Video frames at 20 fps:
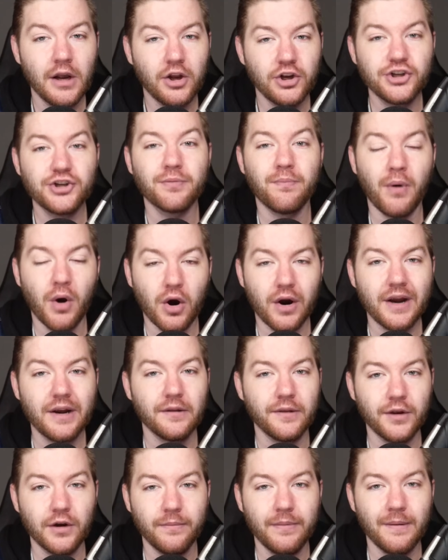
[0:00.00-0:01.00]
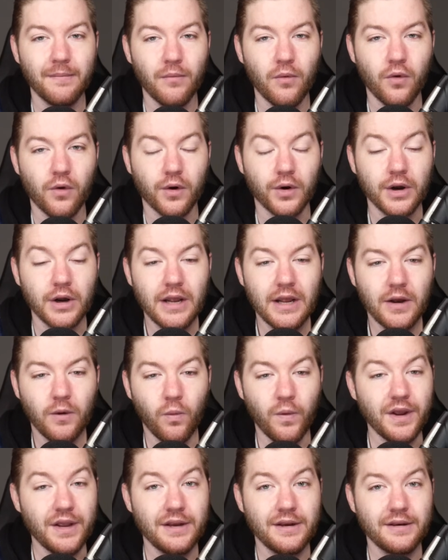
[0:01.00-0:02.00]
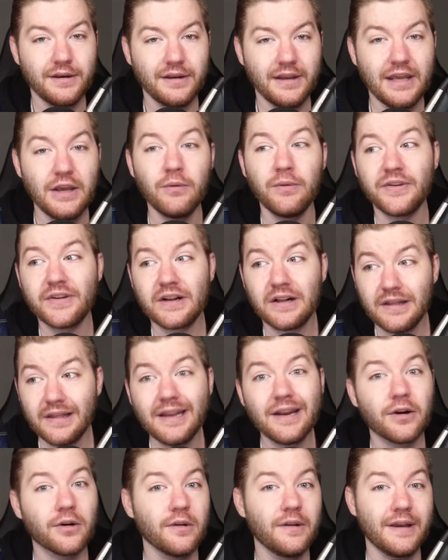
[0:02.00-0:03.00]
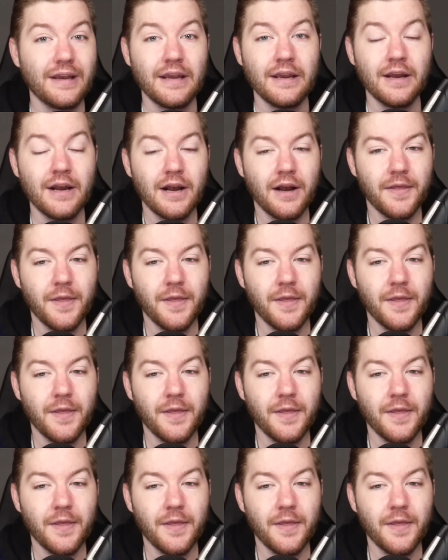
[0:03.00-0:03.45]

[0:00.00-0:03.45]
Jabari a little bit more when he was clearly